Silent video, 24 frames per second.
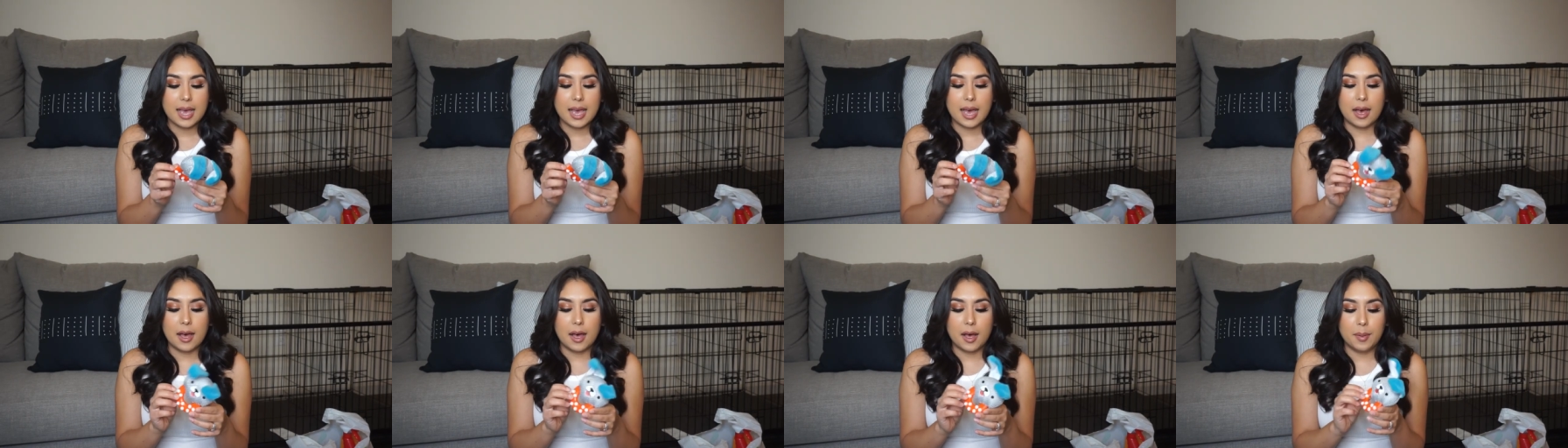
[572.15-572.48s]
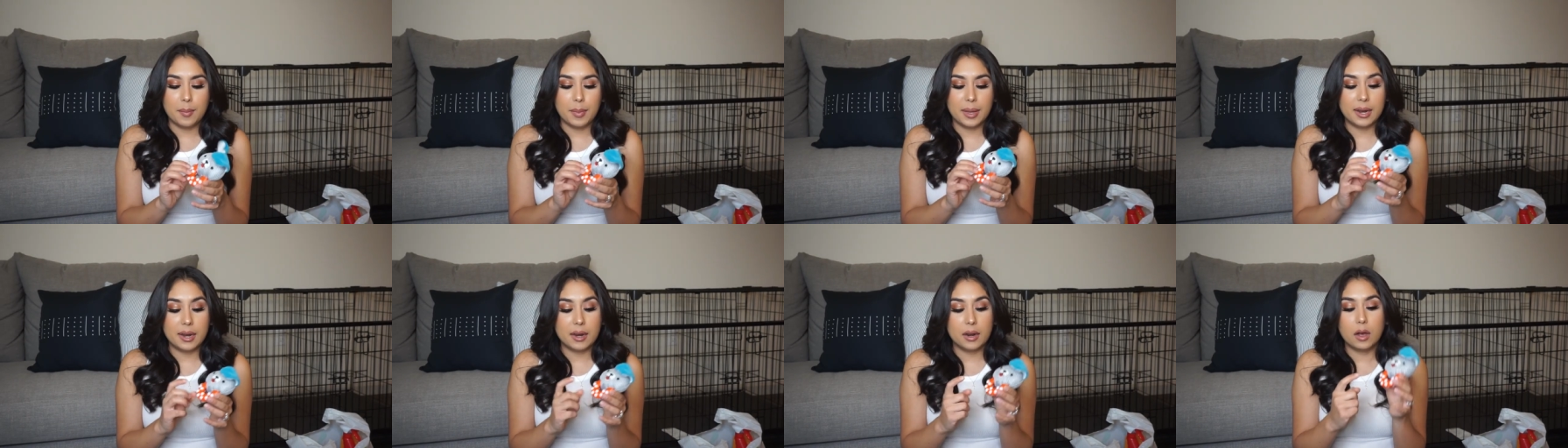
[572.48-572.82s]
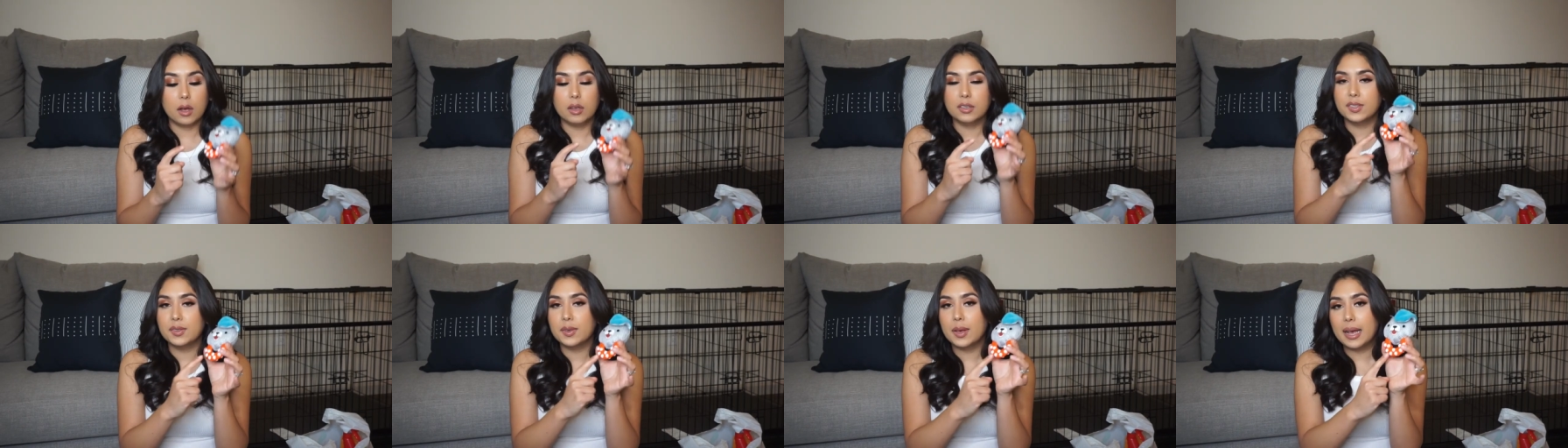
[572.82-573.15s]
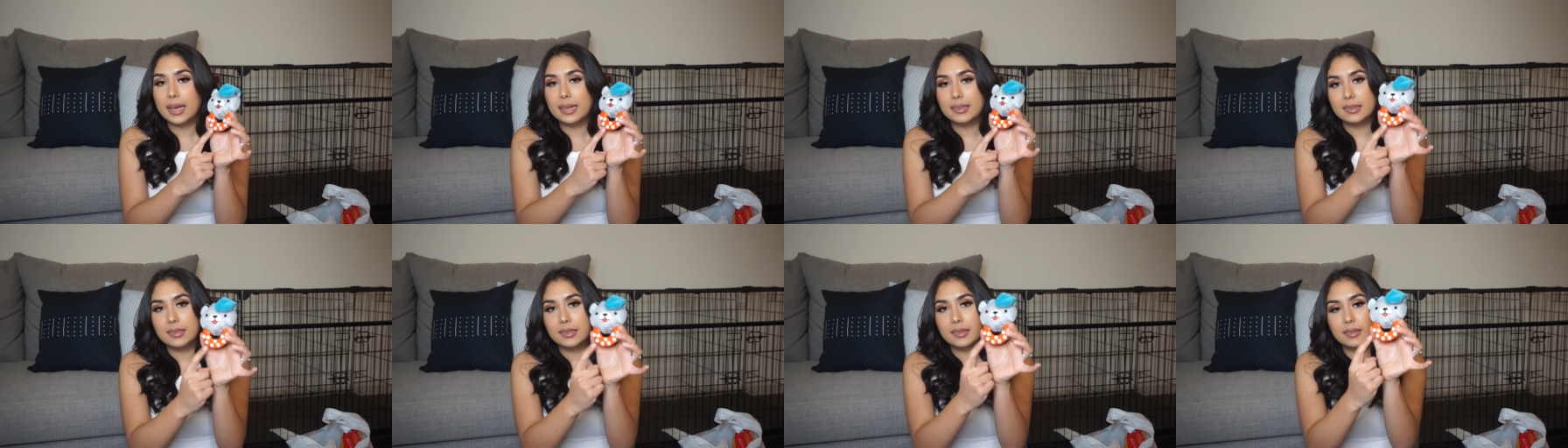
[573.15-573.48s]
Um, and it also
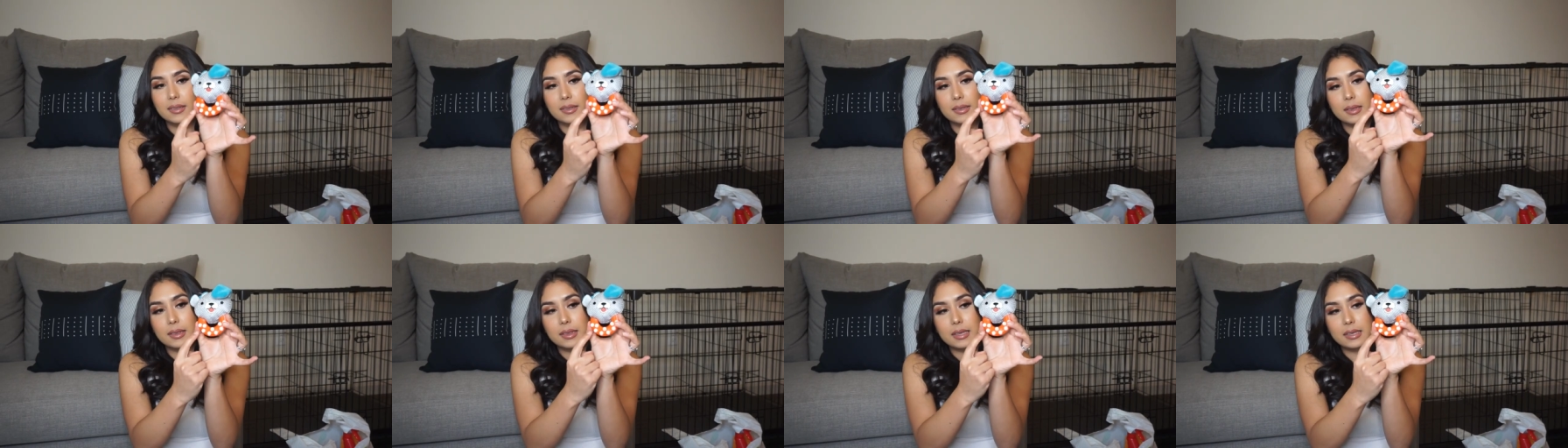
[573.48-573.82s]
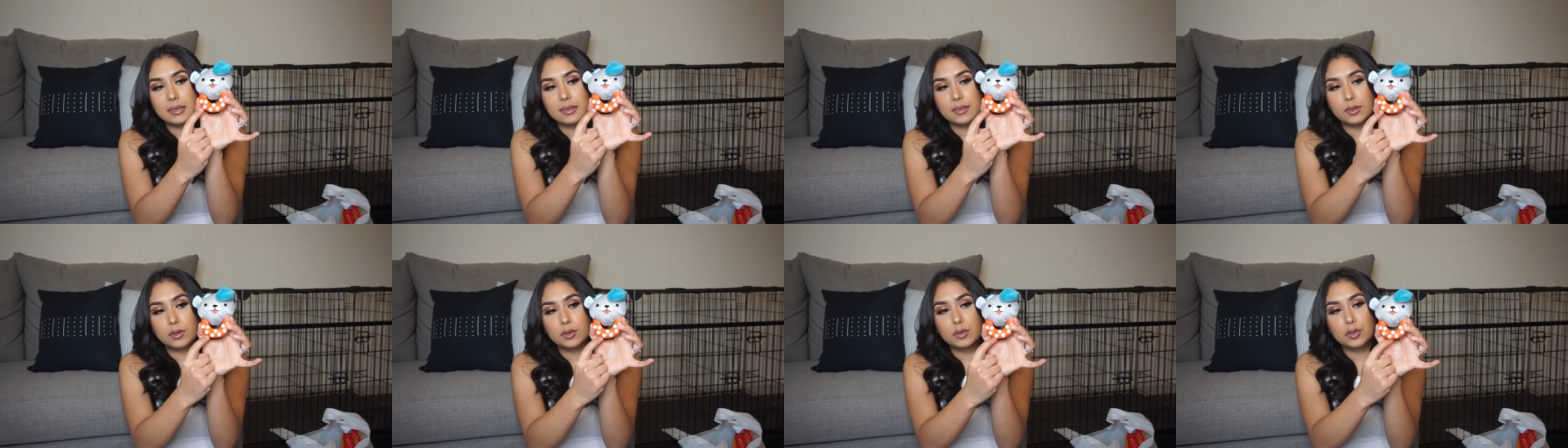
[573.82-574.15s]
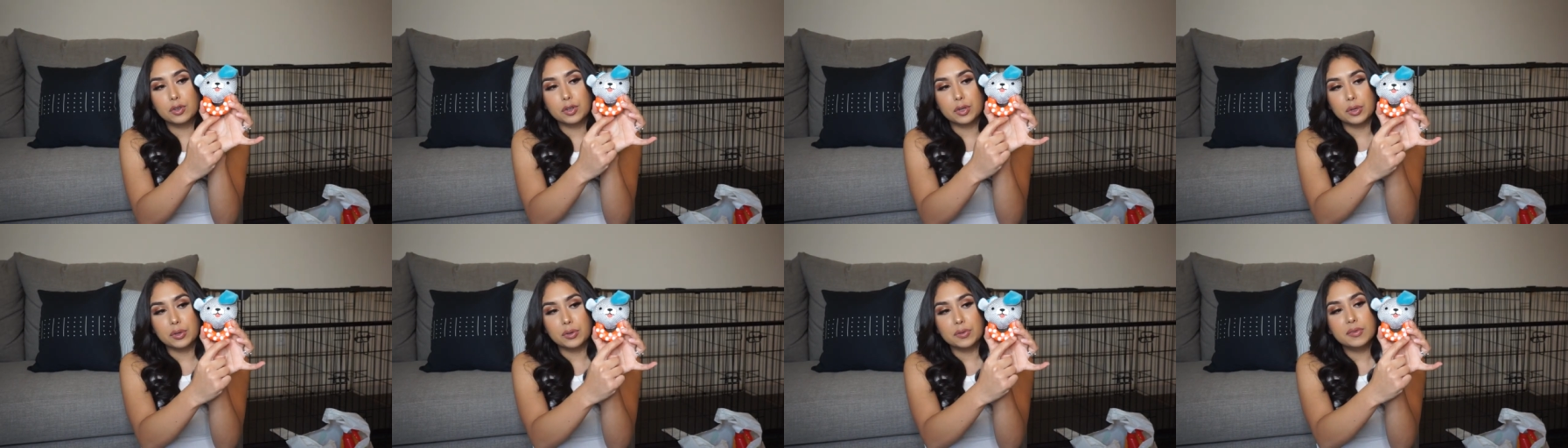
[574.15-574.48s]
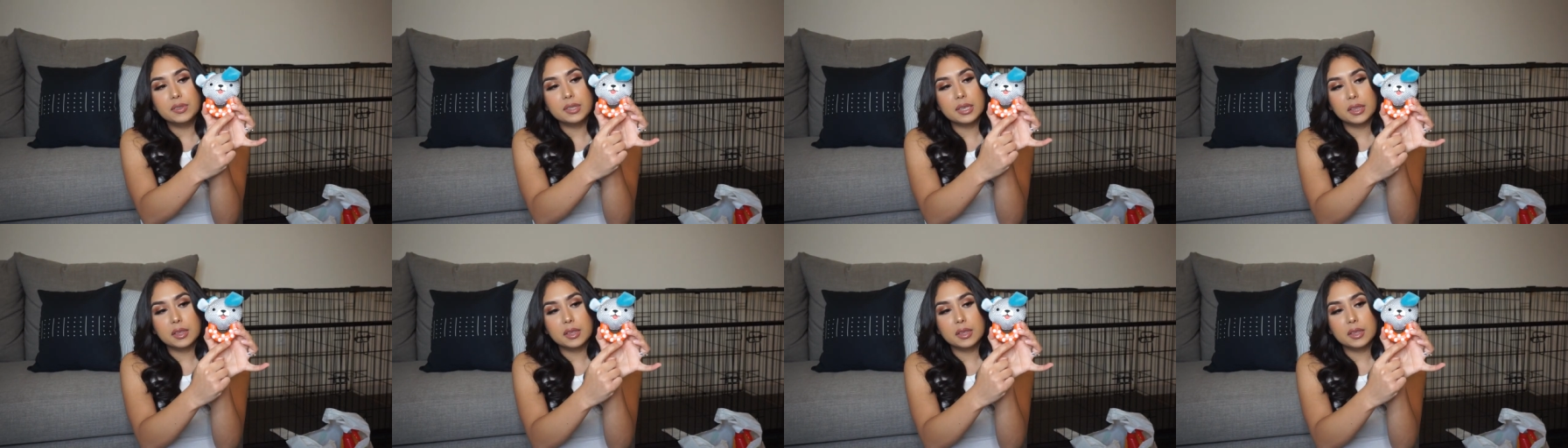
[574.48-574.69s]
has this, these little grooves